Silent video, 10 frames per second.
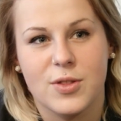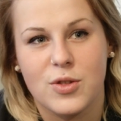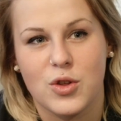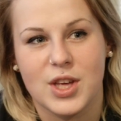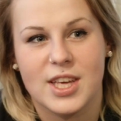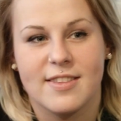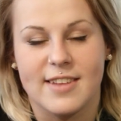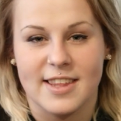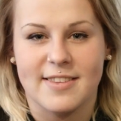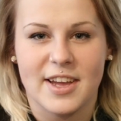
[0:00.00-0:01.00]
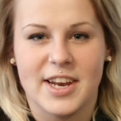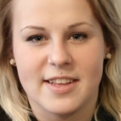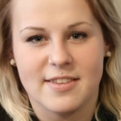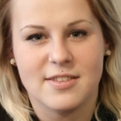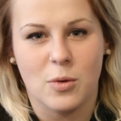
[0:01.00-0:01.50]
you like
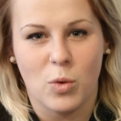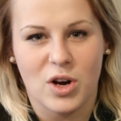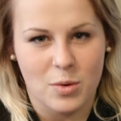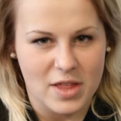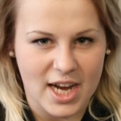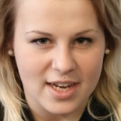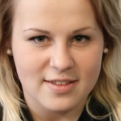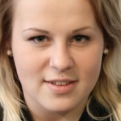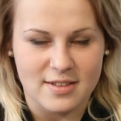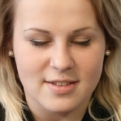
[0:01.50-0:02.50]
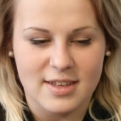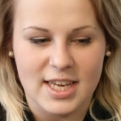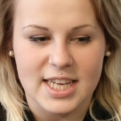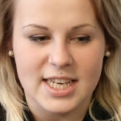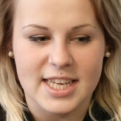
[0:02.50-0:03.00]
directors can work with actors and